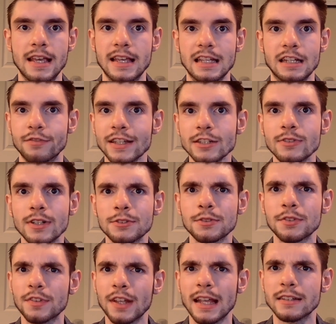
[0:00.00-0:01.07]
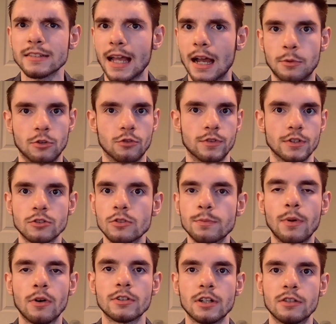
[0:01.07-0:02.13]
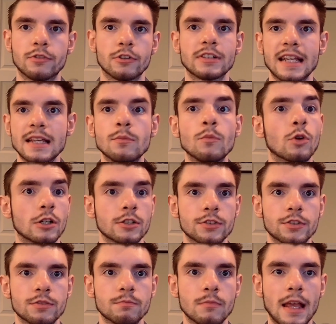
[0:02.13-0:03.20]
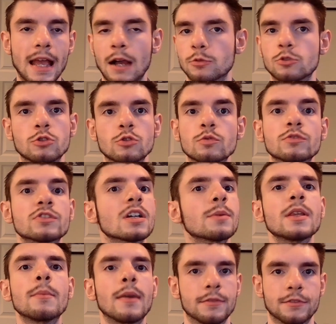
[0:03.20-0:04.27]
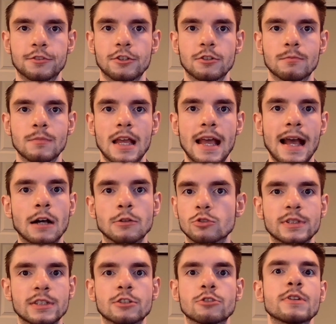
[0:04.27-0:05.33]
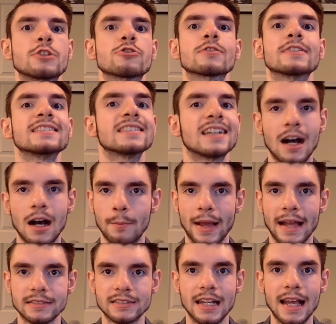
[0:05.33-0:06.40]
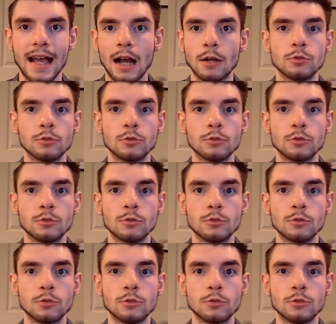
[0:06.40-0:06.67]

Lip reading: If they don't understand how a critical part of our game works, how to summon a monster, how to hit a creature in combat, how